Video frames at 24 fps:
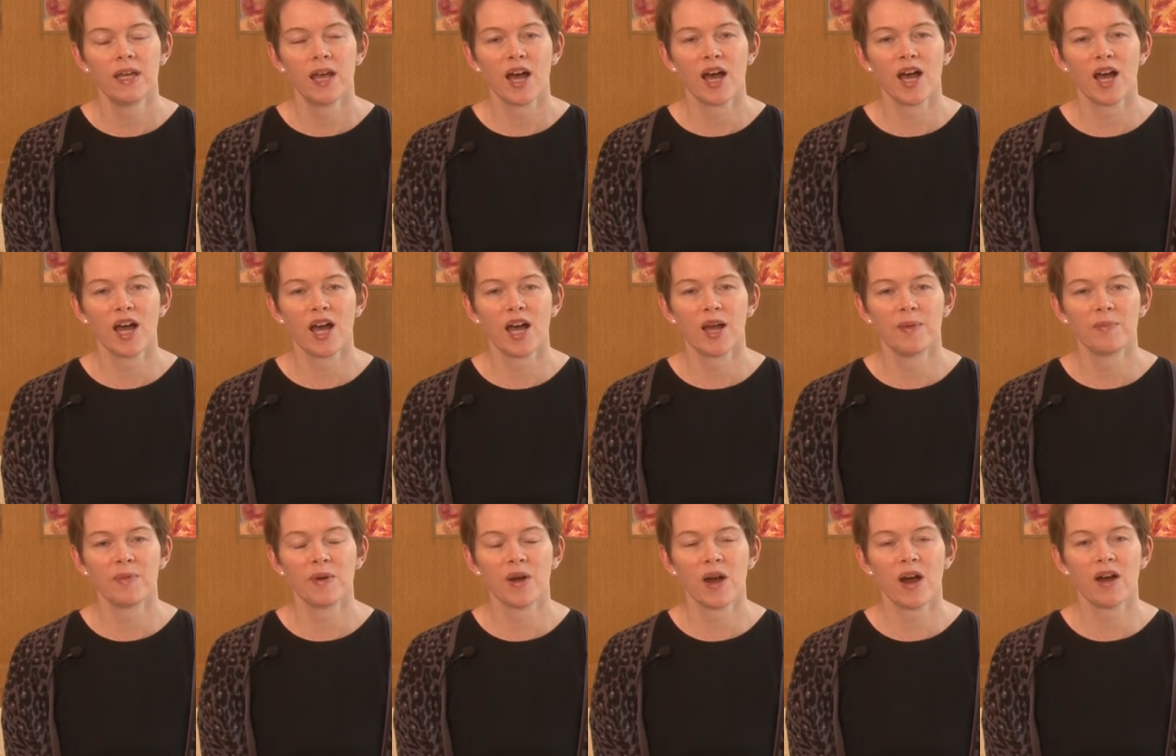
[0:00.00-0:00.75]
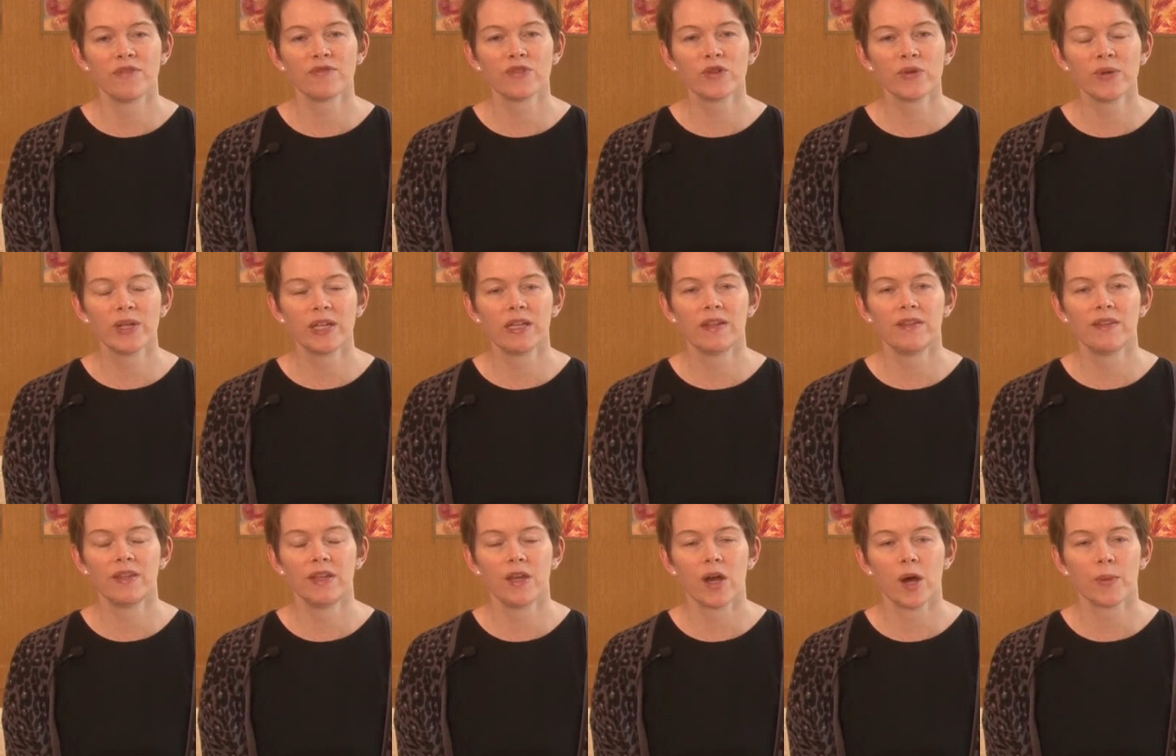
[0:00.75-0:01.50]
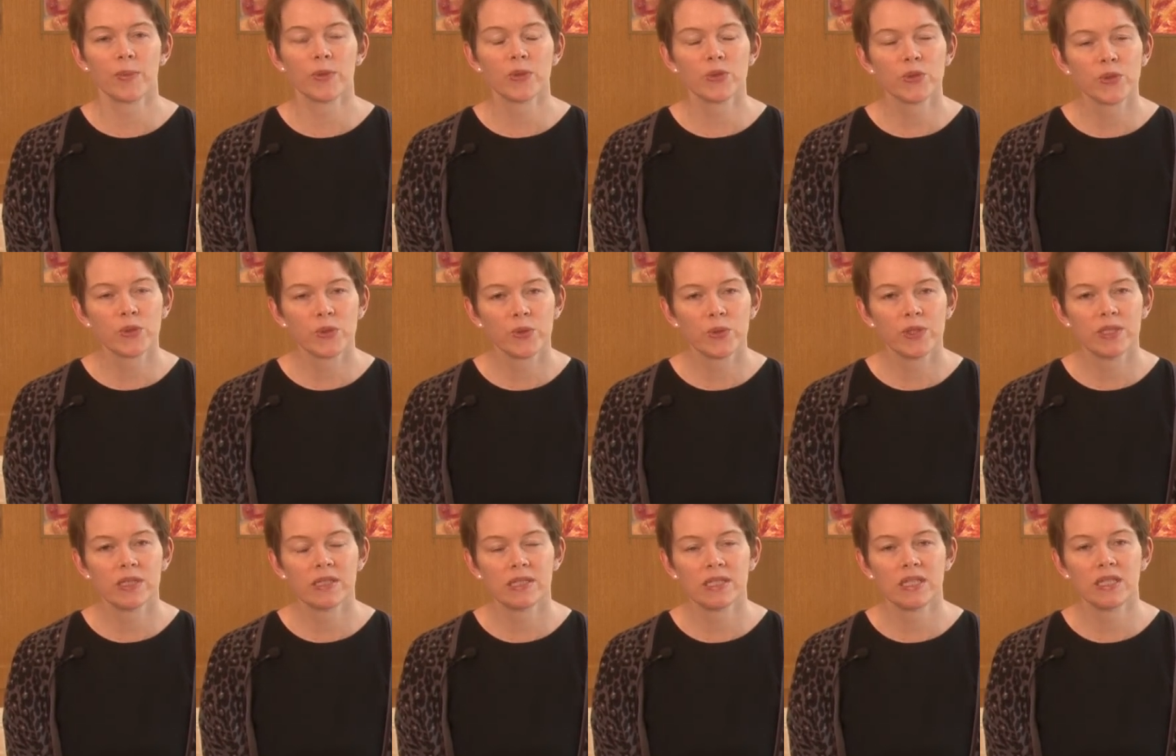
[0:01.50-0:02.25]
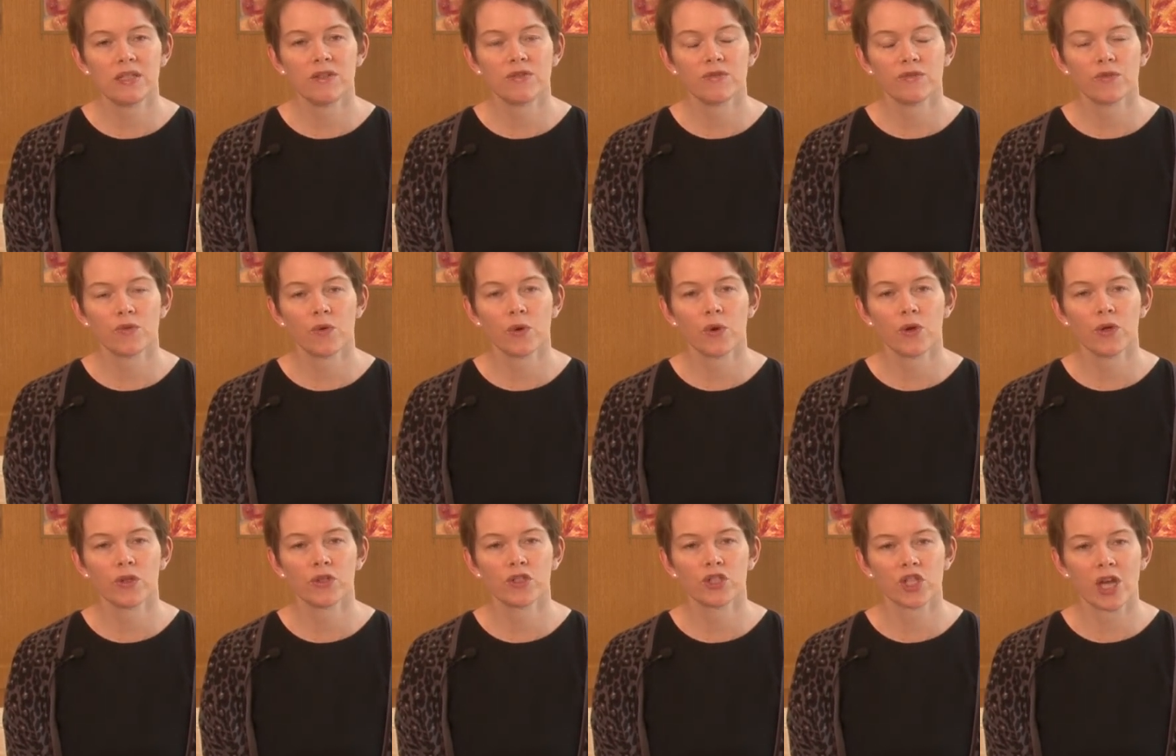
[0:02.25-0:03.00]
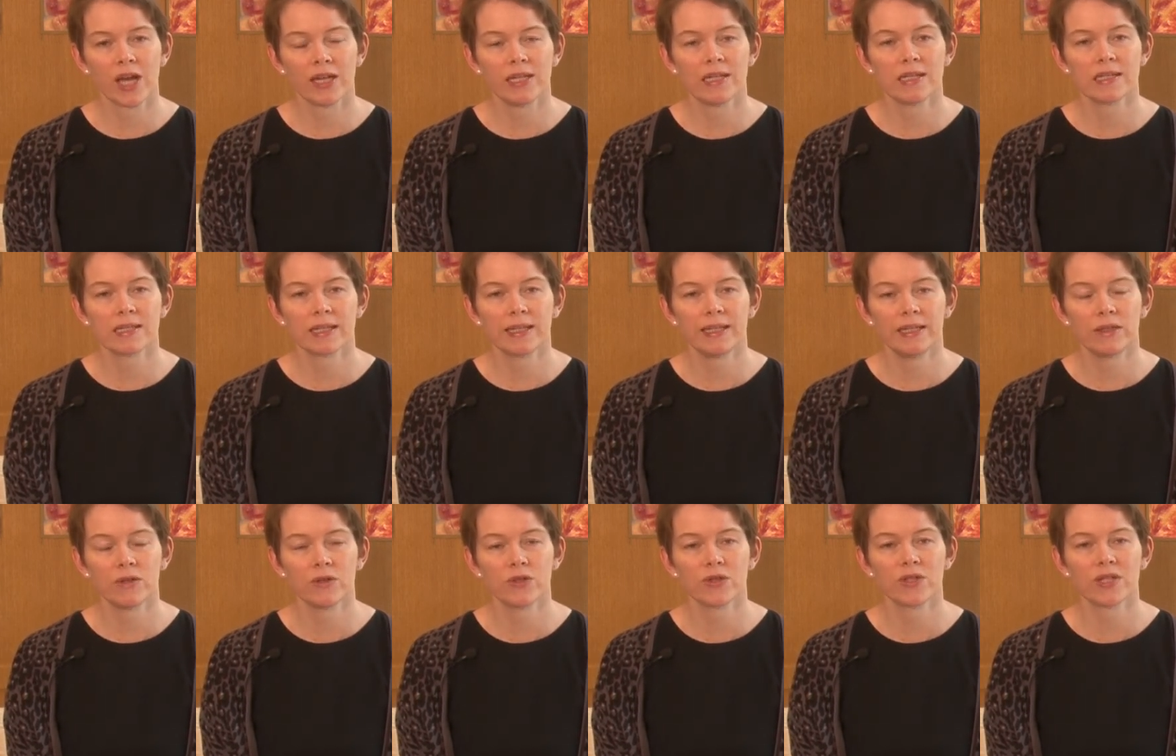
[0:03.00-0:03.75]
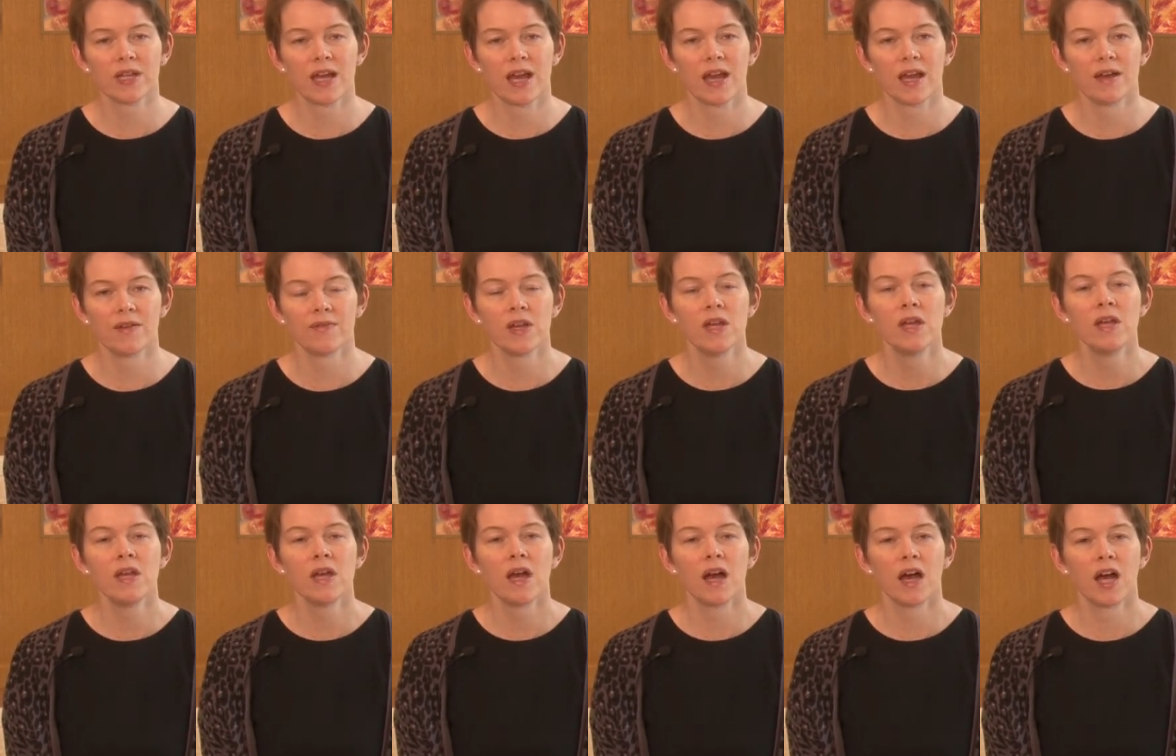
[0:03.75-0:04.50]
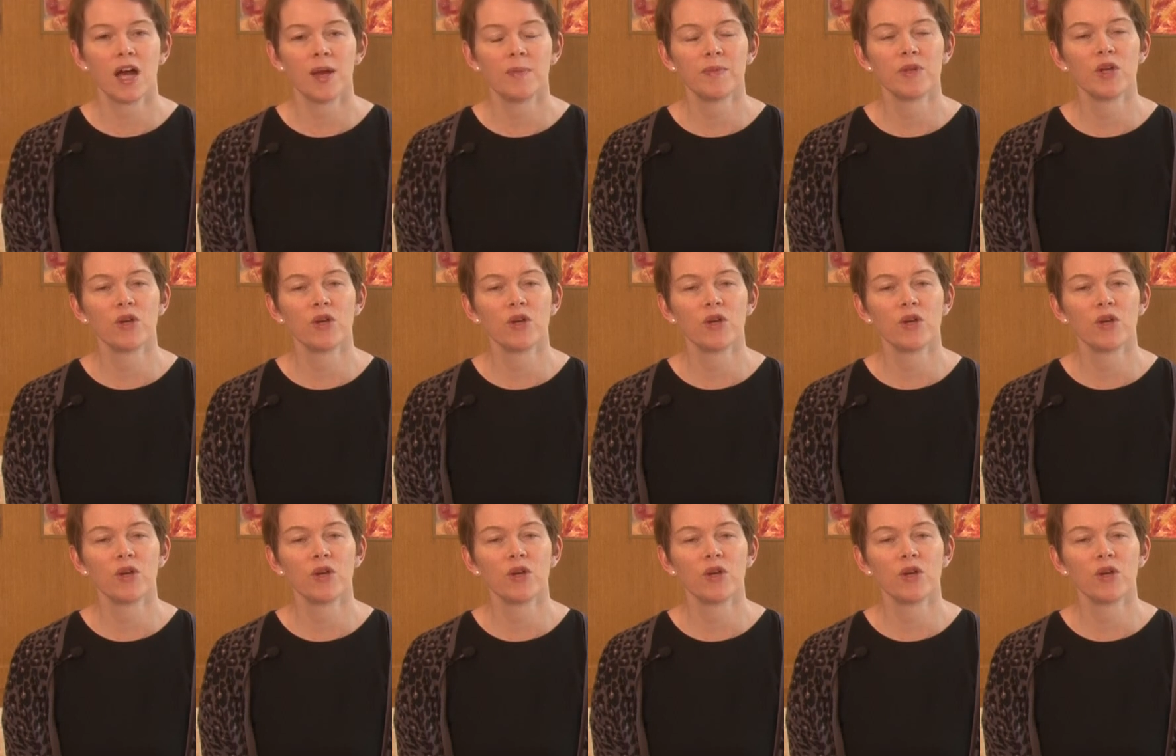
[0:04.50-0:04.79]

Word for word: um, offering the opportunity for Chinese leaders to have um,